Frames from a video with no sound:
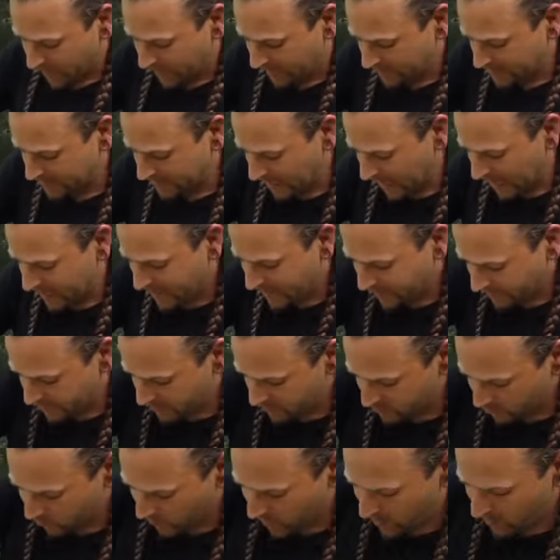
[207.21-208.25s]
Inside here
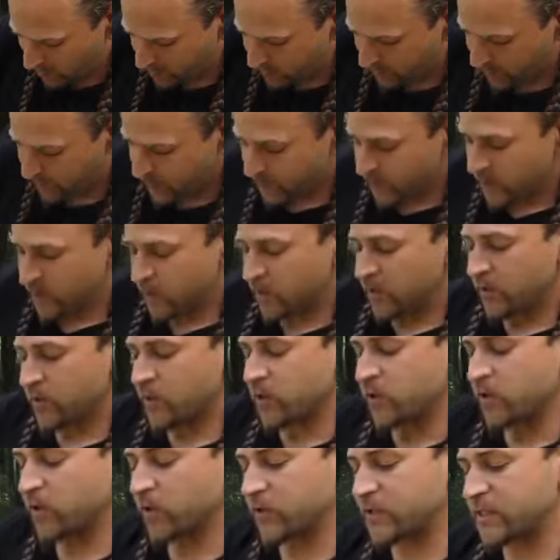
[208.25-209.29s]
as well,
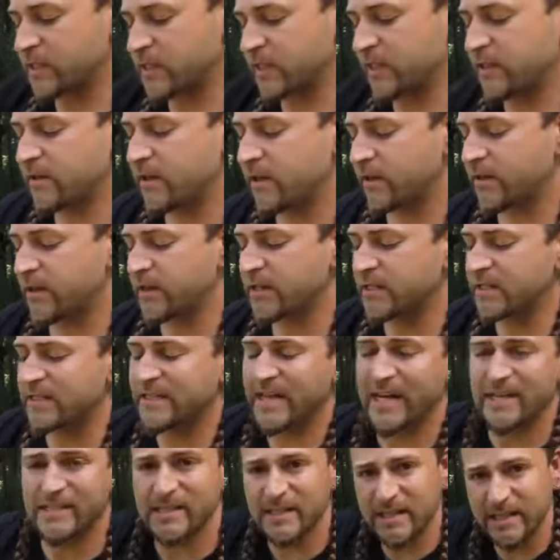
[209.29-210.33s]
you'll see that this
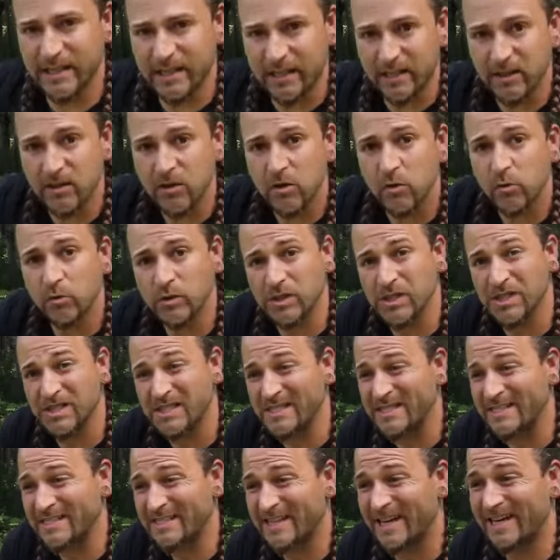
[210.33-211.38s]
desiccant, which
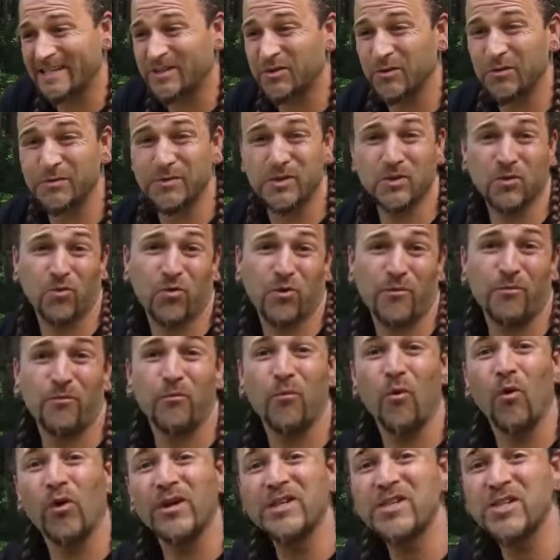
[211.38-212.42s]
is designed to absorb
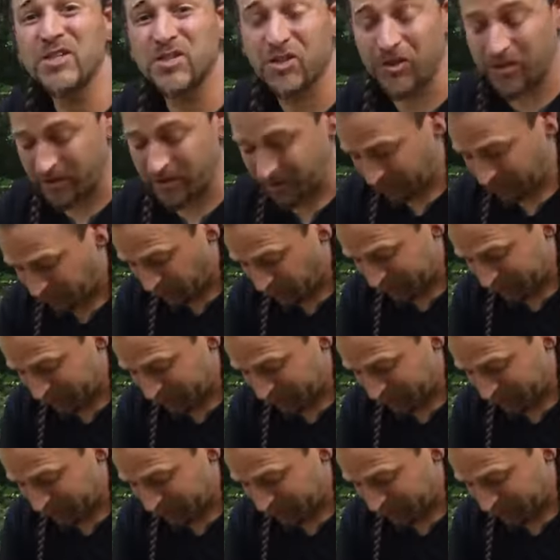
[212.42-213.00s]
moisture to